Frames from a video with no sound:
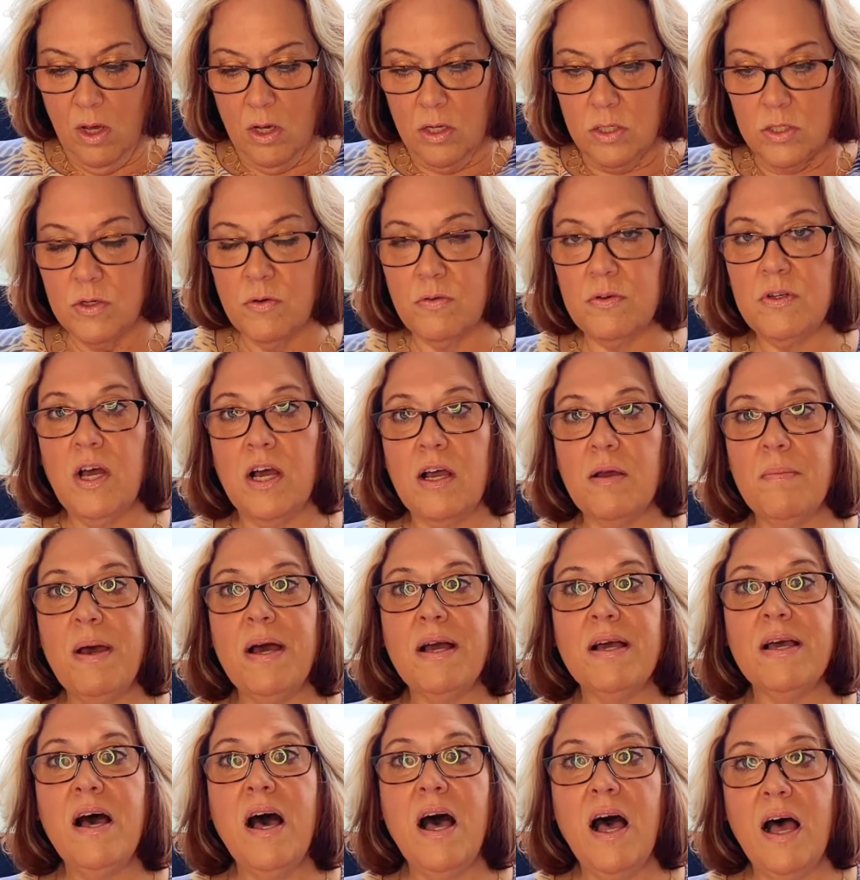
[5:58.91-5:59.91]
So we're talking
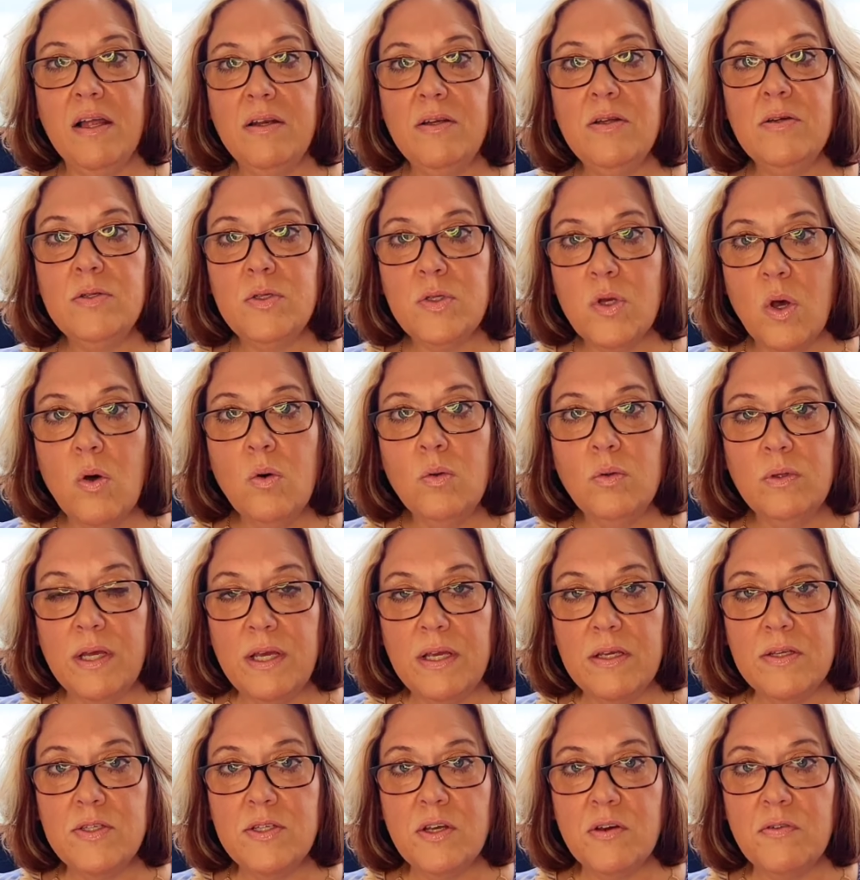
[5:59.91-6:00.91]
about condos only.
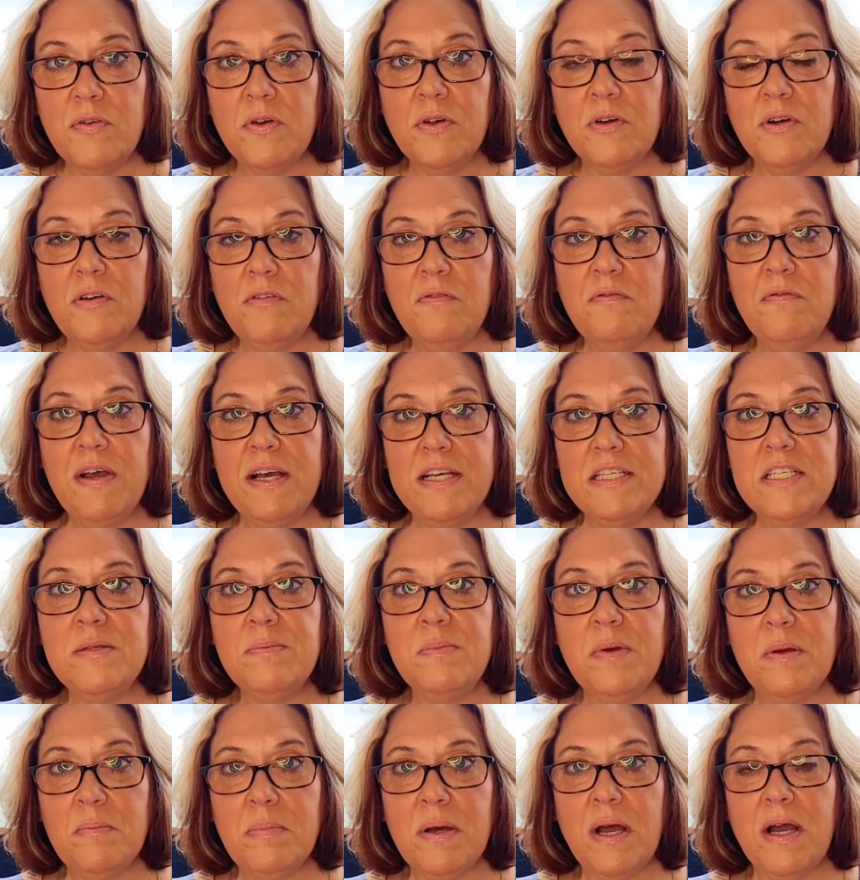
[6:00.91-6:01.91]
So if you're an
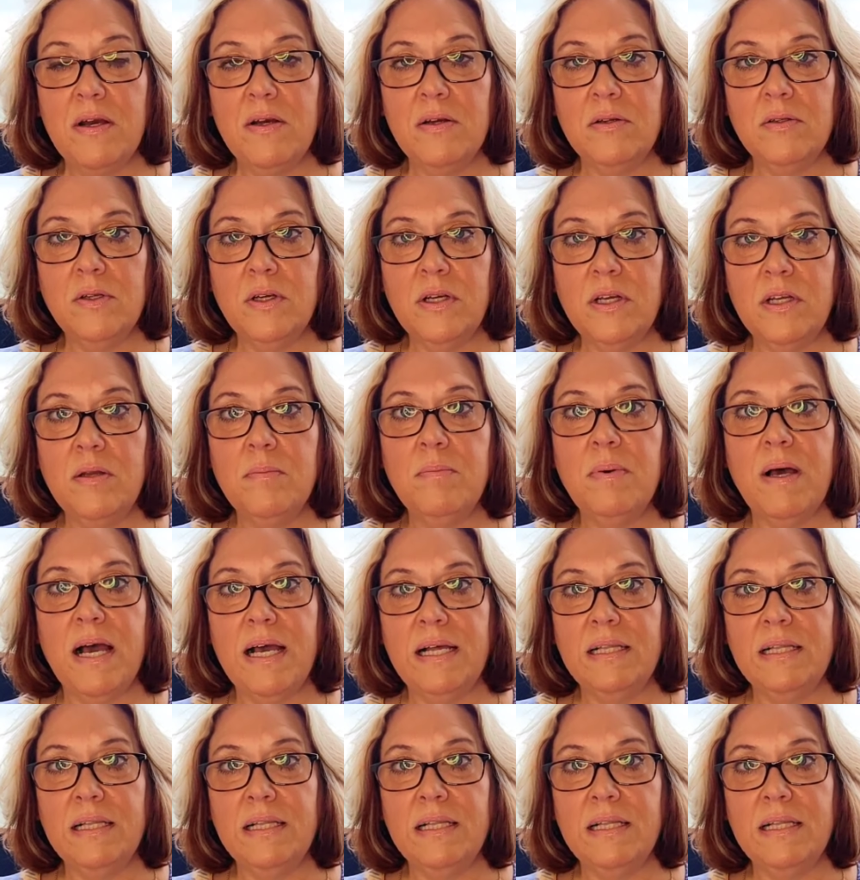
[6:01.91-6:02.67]
investment buyer looking to buy